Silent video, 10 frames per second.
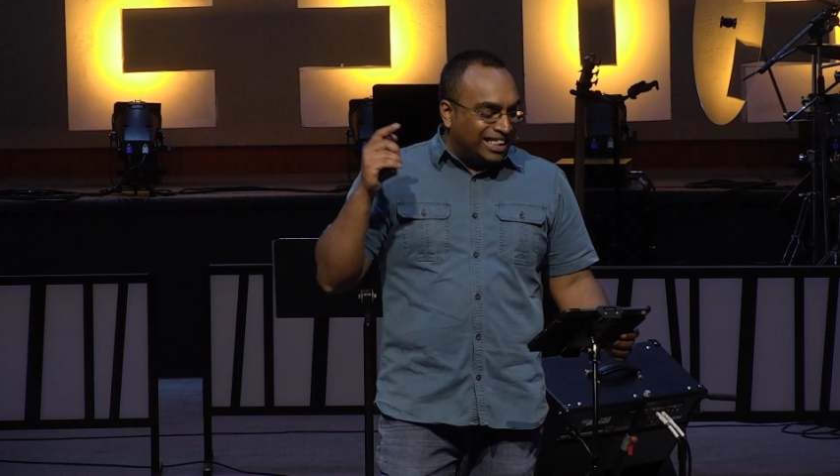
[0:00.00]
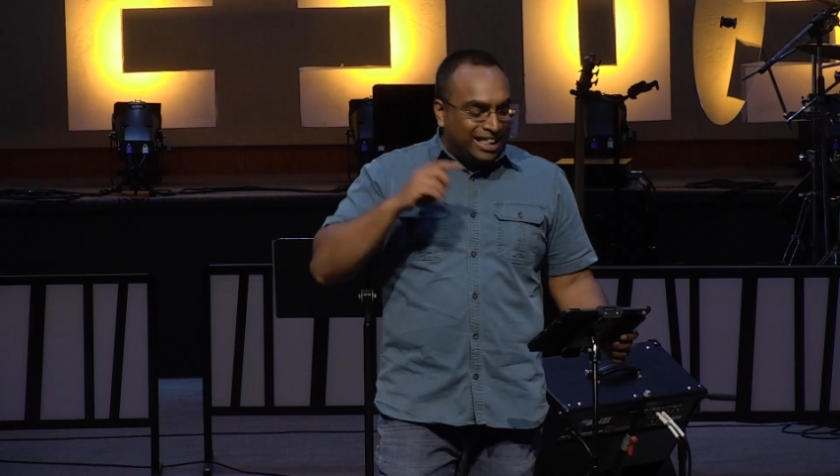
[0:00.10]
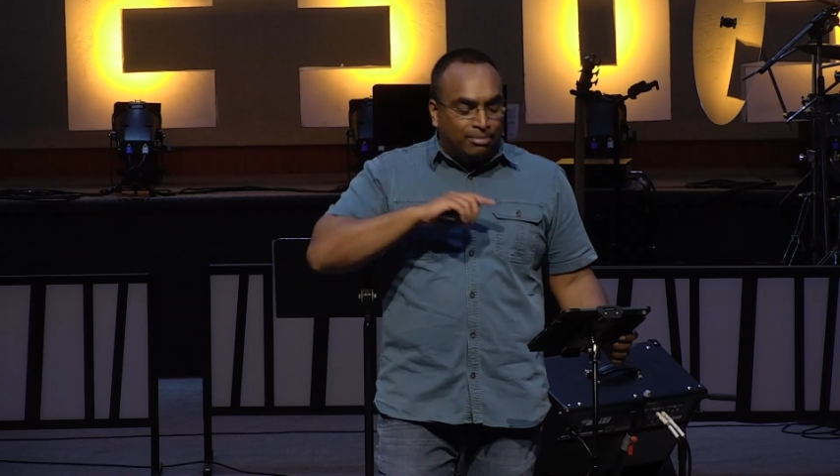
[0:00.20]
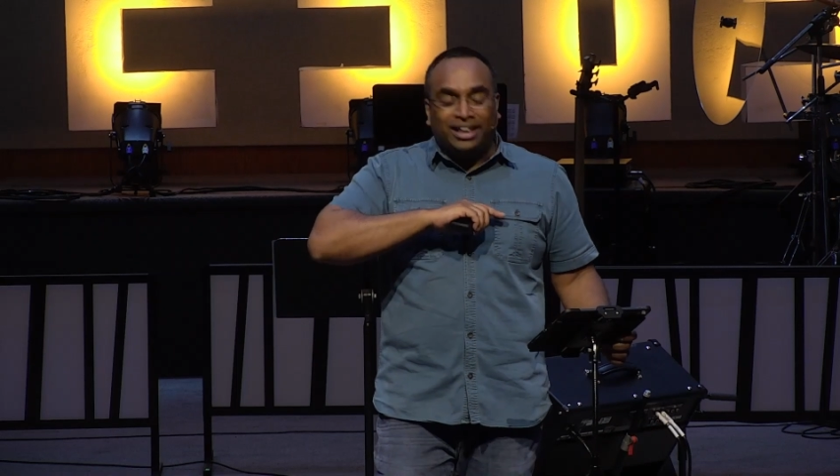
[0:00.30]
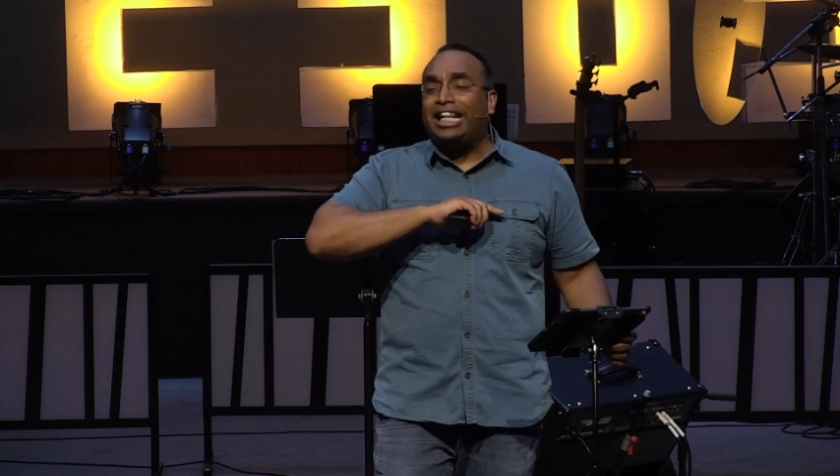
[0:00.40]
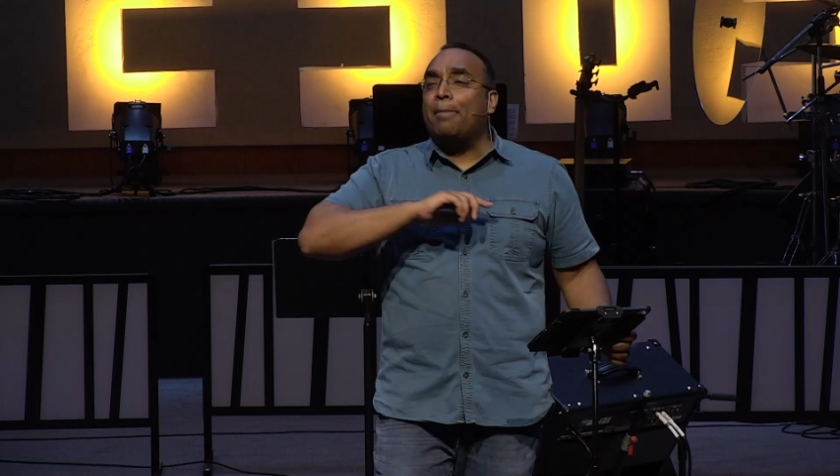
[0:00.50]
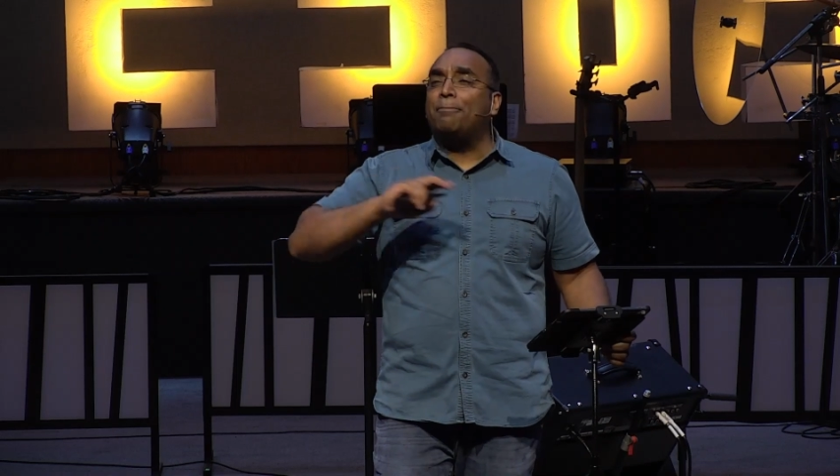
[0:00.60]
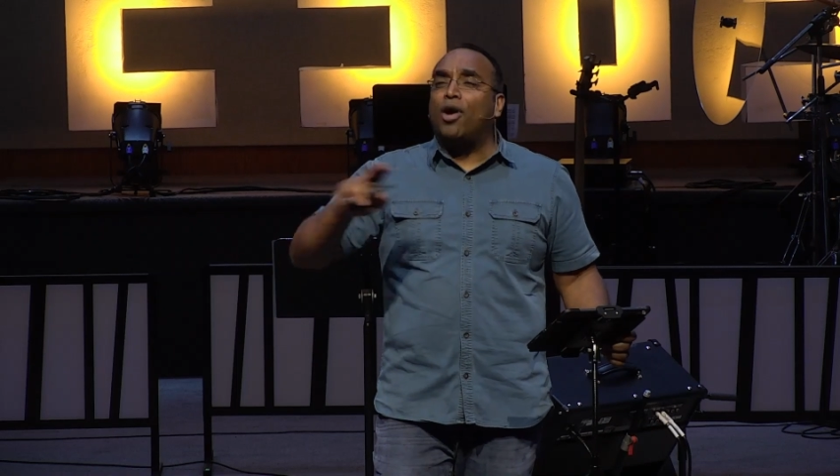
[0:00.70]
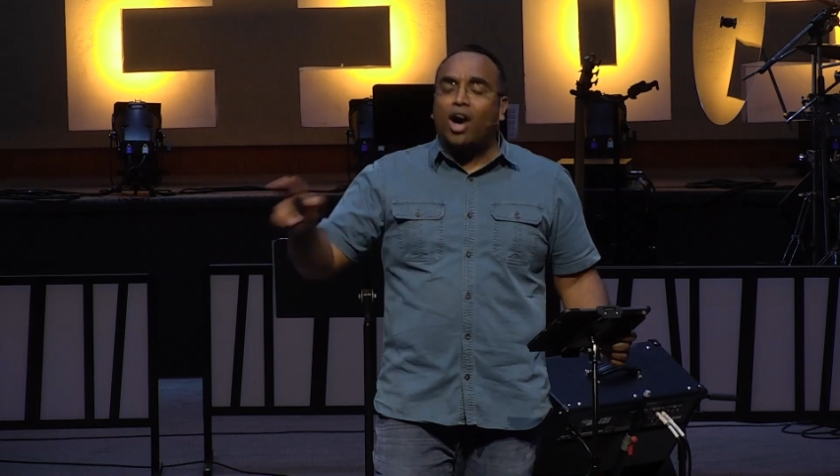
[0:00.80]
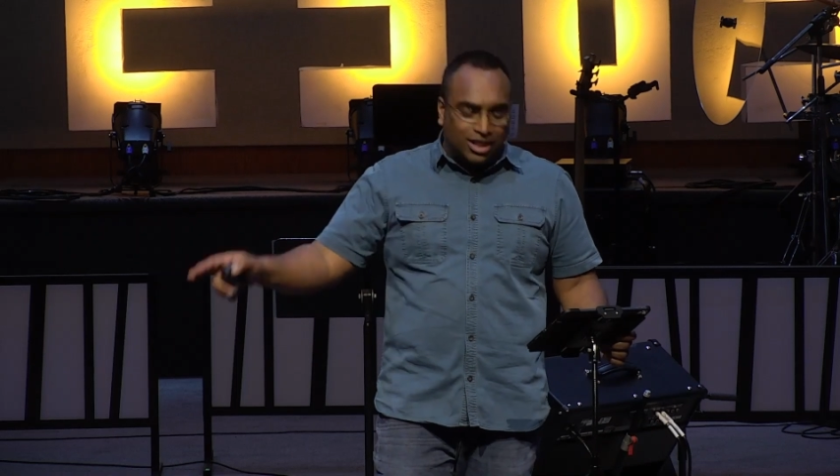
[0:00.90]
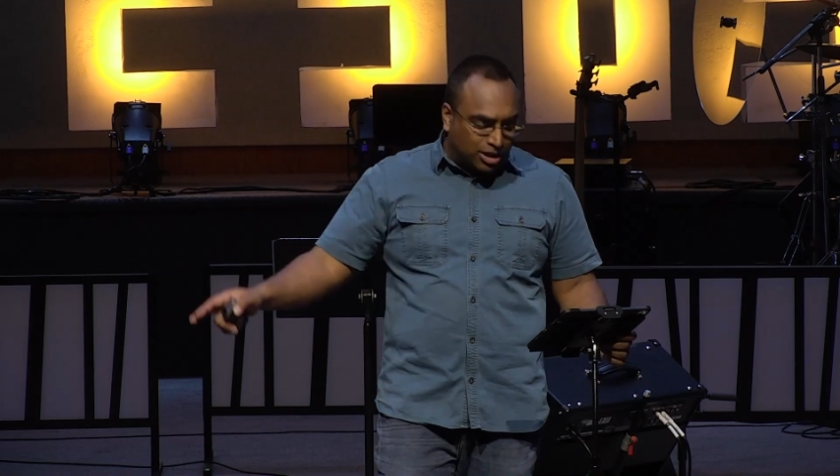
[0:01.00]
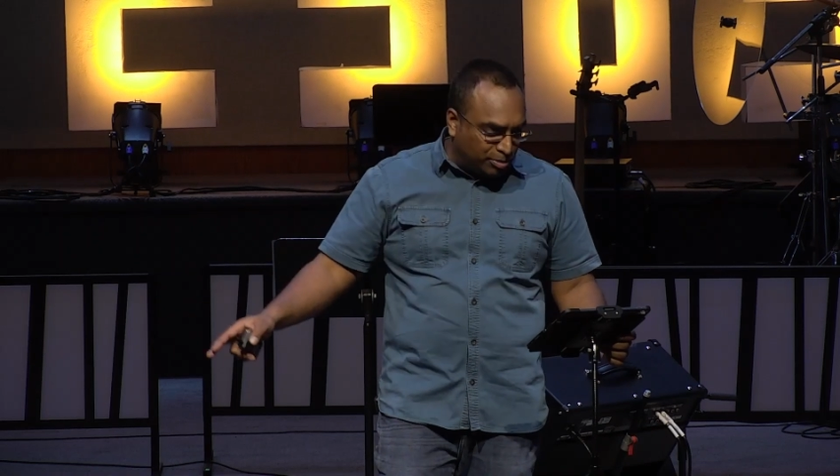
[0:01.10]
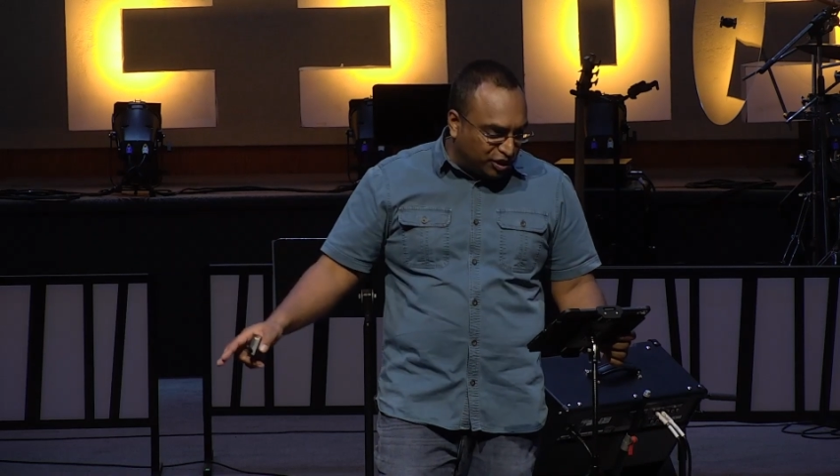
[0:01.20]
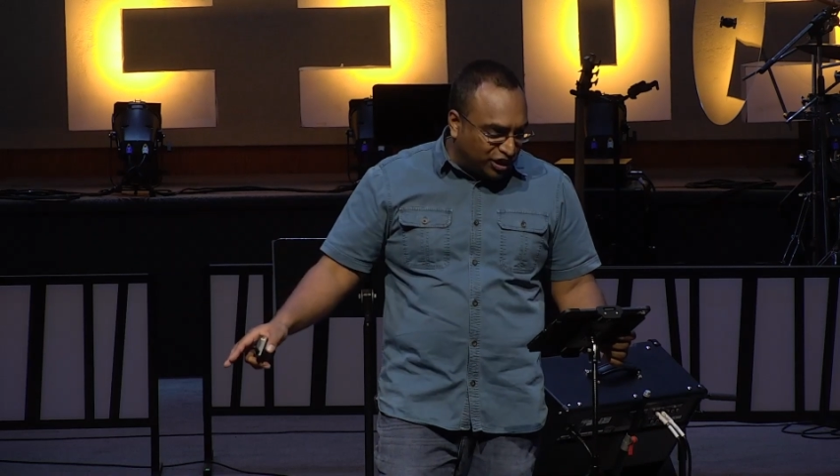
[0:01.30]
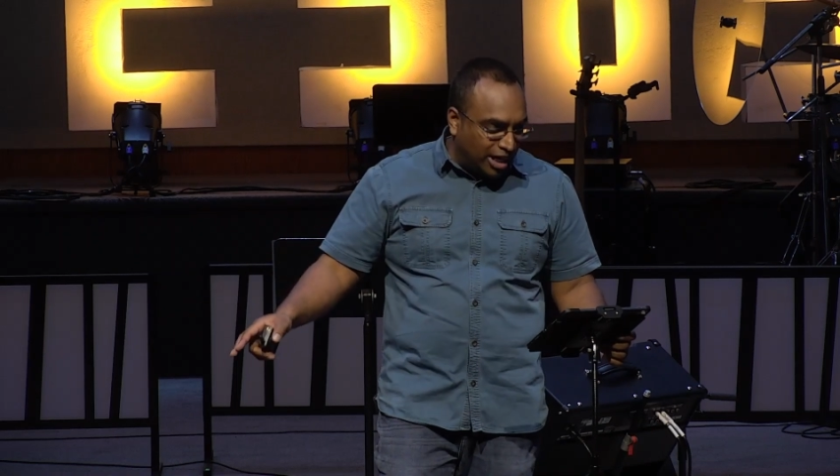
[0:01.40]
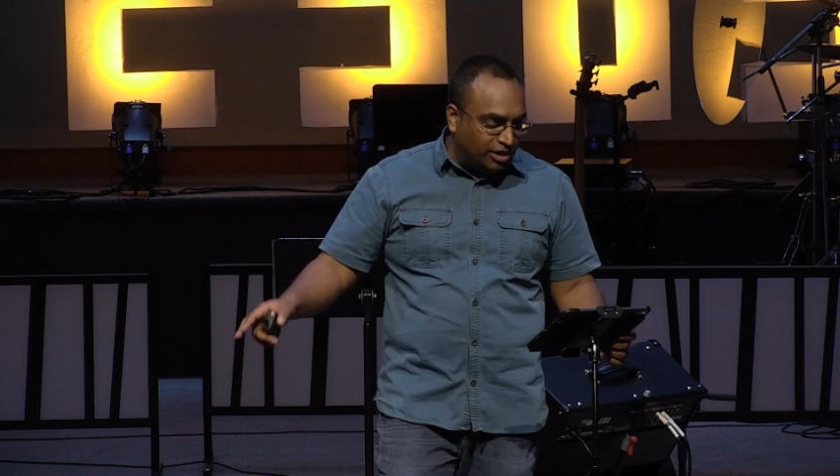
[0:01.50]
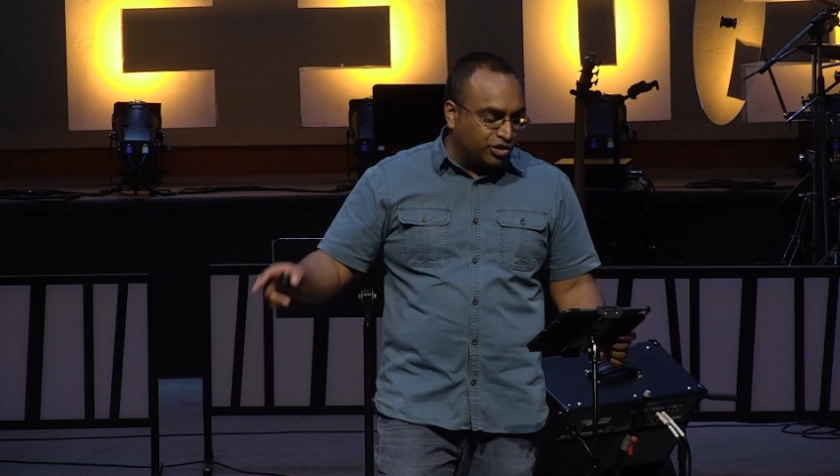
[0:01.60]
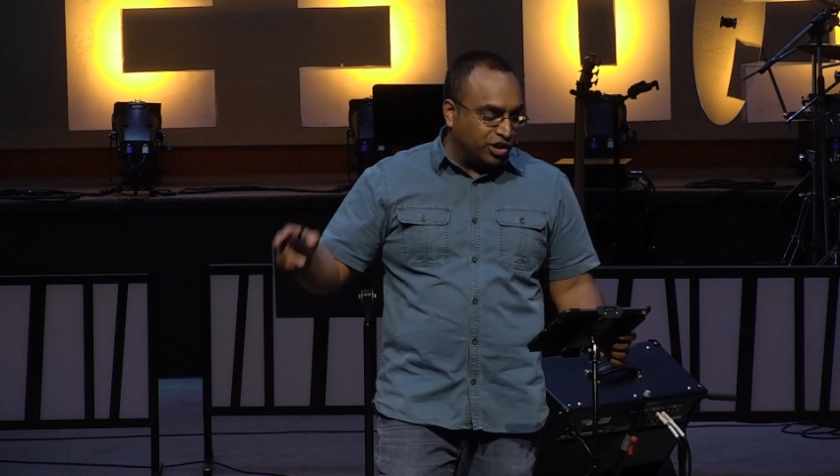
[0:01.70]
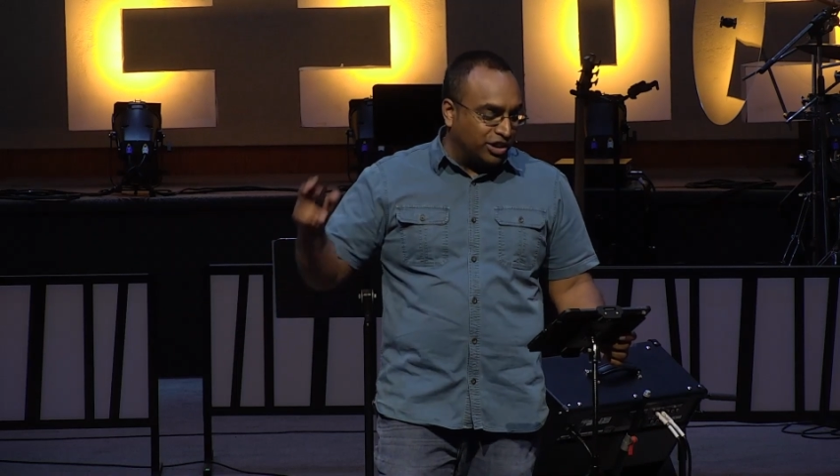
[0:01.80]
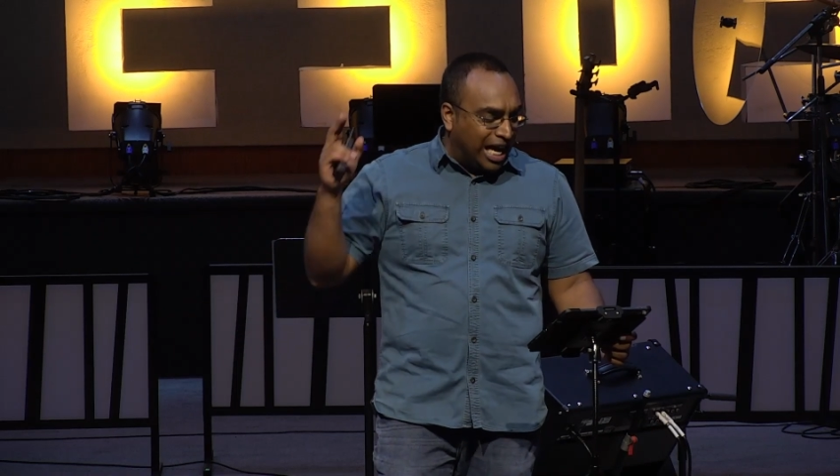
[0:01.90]
seemingly impossible
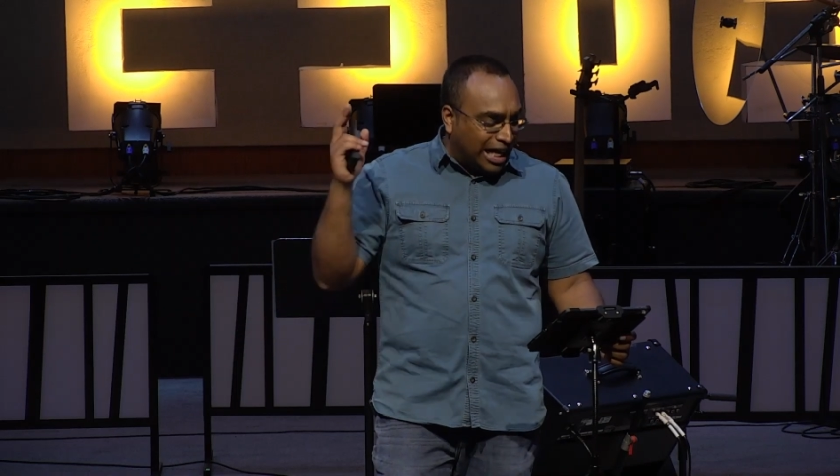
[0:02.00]
challenges